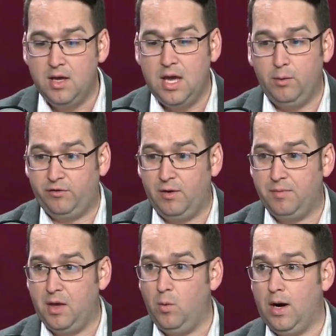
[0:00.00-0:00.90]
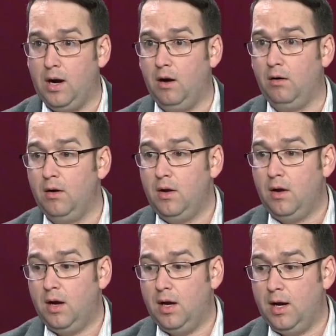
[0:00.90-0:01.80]
It was something where
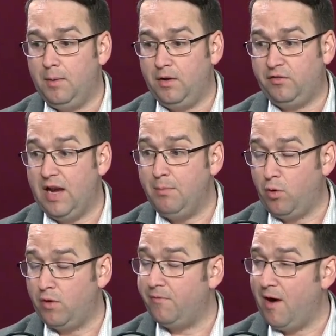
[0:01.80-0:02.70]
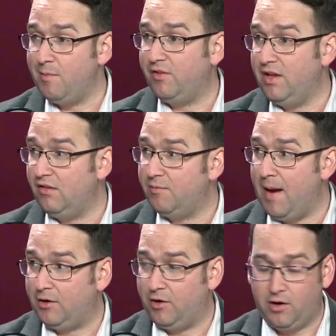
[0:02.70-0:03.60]
a state board of pharmacy
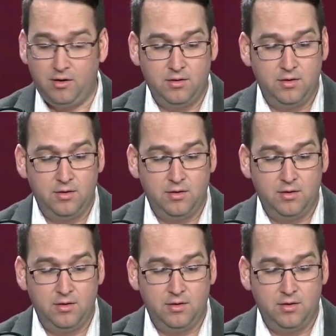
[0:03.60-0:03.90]
inspector